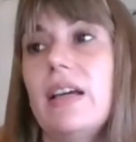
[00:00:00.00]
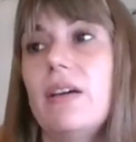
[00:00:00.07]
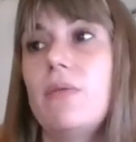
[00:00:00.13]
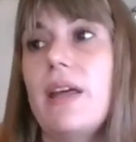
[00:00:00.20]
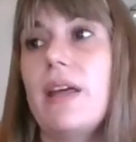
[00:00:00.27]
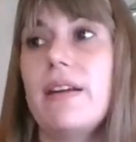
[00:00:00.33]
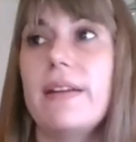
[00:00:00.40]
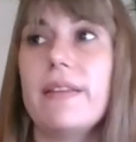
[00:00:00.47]

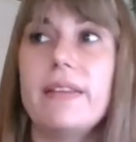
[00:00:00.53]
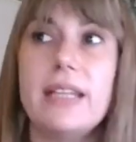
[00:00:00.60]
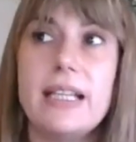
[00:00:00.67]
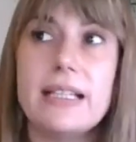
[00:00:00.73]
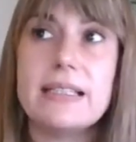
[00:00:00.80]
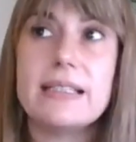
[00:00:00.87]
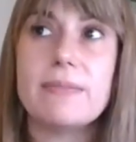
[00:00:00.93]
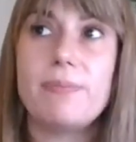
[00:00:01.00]
whether
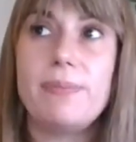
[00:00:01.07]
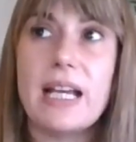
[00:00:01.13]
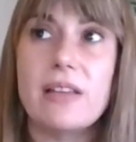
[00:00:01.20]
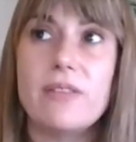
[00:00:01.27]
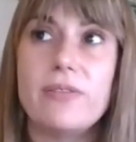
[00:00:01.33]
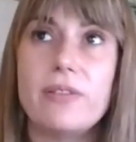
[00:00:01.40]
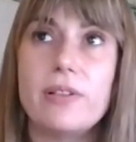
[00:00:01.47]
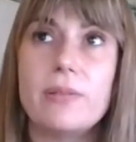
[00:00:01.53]
this
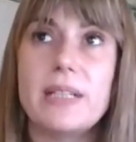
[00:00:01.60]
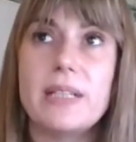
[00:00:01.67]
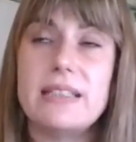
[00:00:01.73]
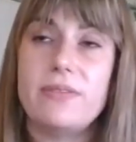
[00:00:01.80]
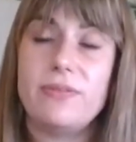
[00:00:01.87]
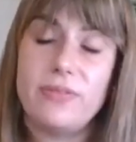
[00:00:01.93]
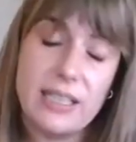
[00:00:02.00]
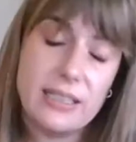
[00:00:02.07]
platform is
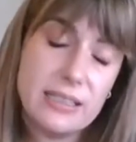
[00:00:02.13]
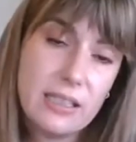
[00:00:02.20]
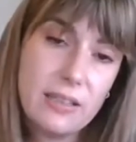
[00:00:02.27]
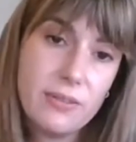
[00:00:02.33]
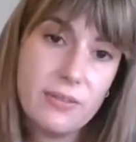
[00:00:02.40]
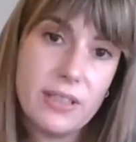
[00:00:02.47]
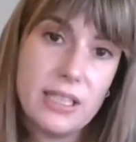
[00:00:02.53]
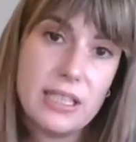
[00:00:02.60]

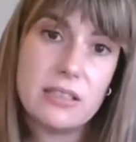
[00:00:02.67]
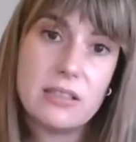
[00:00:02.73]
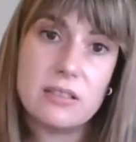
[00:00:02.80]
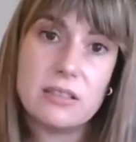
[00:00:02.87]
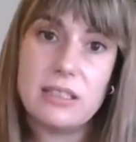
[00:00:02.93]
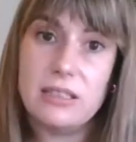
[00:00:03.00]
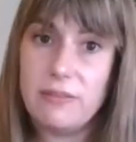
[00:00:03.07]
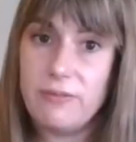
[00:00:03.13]
effective, is
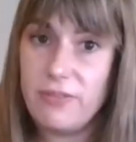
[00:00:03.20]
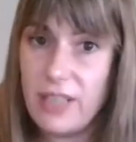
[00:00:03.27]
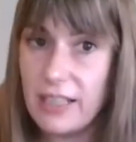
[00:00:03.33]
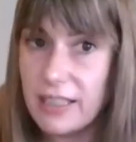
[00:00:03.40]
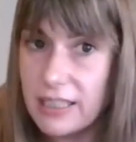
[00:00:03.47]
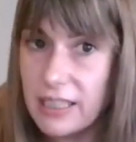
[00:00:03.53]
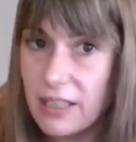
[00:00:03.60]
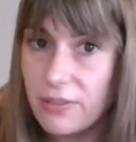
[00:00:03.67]
cost
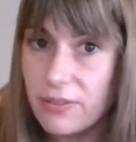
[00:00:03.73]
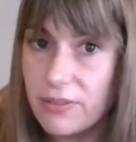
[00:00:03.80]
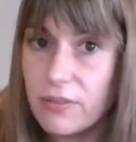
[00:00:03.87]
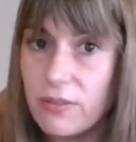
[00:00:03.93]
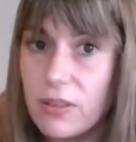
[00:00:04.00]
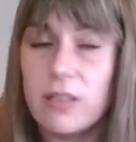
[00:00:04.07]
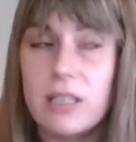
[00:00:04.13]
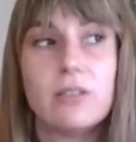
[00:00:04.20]
effective. We
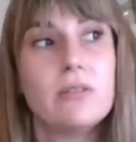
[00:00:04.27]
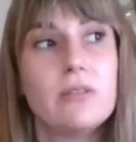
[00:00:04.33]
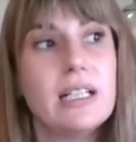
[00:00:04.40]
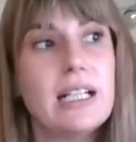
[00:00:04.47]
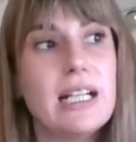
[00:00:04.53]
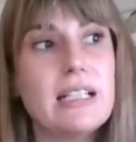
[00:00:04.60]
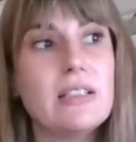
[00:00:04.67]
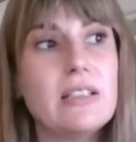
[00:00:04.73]
want to
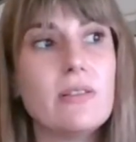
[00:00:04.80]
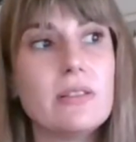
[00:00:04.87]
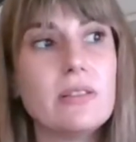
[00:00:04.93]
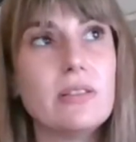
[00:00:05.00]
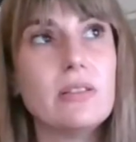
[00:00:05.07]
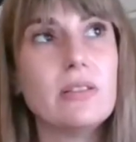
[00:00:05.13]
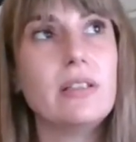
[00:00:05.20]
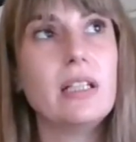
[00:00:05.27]
analyze
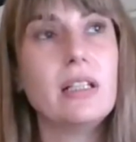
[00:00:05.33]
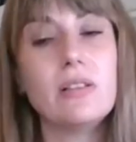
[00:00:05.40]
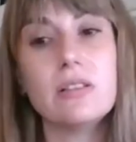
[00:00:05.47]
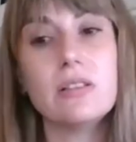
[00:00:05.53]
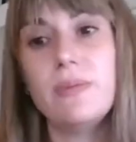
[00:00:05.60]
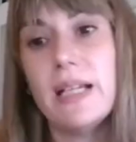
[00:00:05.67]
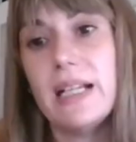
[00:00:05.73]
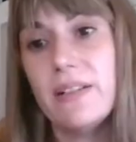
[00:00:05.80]
also the
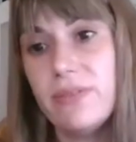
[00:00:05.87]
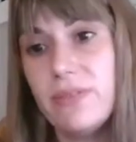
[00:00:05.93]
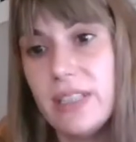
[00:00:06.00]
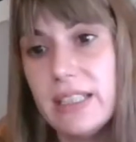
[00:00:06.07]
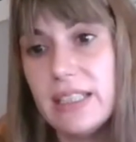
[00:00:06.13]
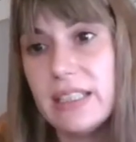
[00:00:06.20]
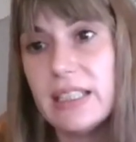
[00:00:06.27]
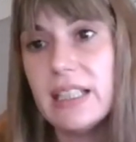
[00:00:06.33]
cost
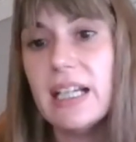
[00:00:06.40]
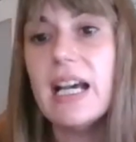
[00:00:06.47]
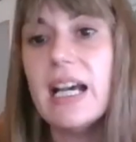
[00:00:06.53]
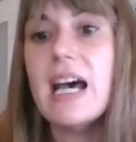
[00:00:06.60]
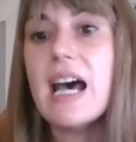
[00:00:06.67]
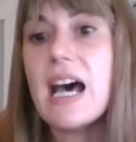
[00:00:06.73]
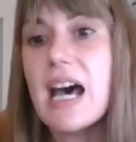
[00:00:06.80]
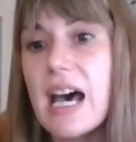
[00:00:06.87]
benefit
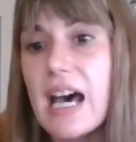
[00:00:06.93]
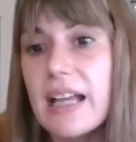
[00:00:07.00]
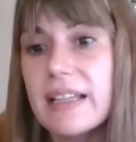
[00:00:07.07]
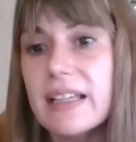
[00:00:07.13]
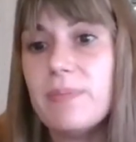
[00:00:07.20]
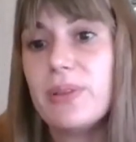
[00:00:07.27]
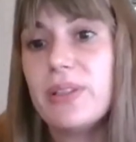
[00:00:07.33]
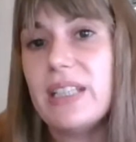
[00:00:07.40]
and
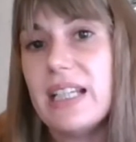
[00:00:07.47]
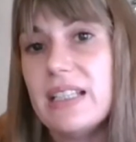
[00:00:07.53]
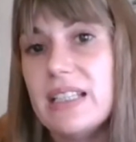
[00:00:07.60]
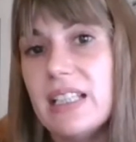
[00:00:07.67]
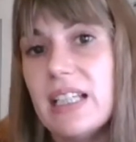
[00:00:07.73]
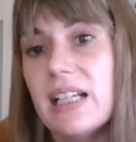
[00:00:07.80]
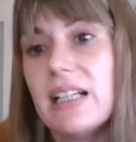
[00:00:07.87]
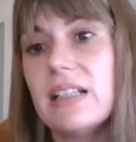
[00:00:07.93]
the
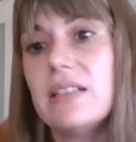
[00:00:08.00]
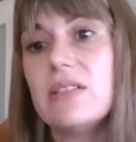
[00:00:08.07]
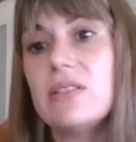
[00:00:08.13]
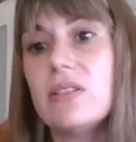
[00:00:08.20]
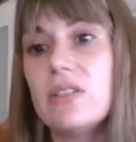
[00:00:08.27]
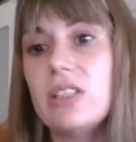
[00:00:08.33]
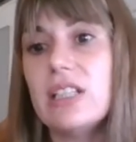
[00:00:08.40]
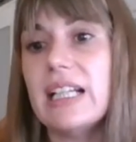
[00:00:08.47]
potential
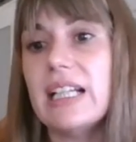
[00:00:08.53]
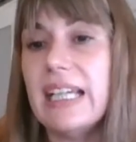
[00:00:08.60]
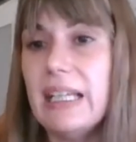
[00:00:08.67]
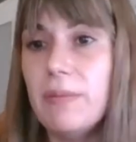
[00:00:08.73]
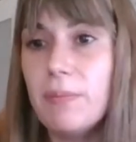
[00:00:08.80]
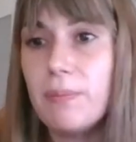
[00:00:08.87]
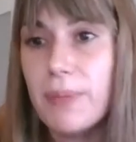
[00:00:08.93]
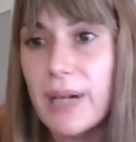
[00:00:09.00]
social
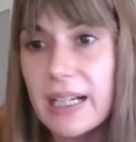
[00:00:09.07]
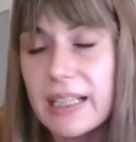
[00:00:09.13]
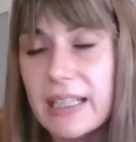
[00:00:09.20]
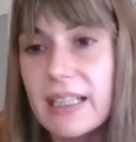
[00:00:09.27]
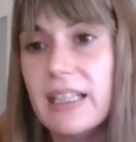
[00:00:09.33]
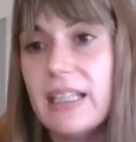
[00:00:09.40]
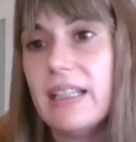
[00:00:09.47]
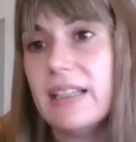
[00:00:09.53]
impact
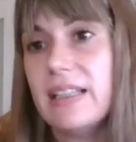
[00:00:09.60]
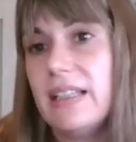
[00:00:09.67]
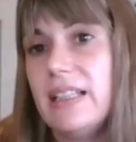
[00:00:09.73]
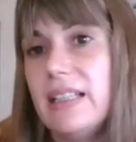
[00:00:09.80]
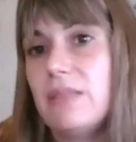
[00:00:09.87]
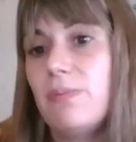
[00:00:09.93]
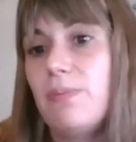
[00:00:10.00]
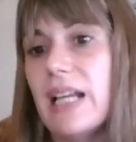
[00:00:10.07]
that
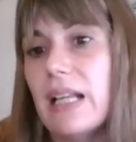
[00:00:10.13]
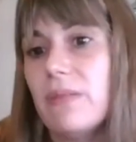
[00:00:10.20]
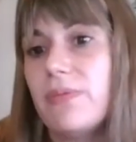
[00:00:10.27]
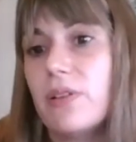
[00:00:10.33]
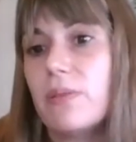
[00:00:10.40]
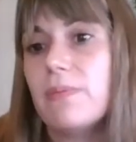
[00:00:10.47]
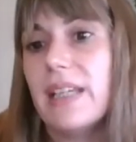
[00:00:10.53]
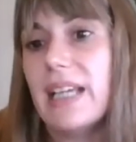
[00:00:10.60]
this
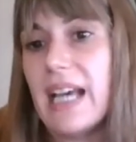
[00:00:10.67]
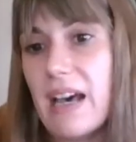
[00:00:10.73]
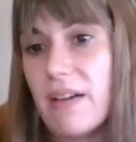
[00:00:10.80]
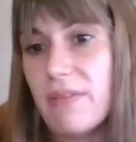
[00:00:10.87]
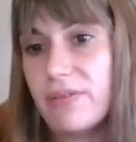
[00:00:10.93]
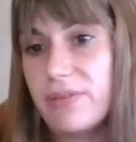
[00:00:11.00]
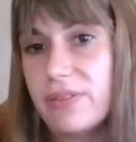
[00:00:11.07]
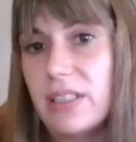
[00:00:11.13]
platform may have.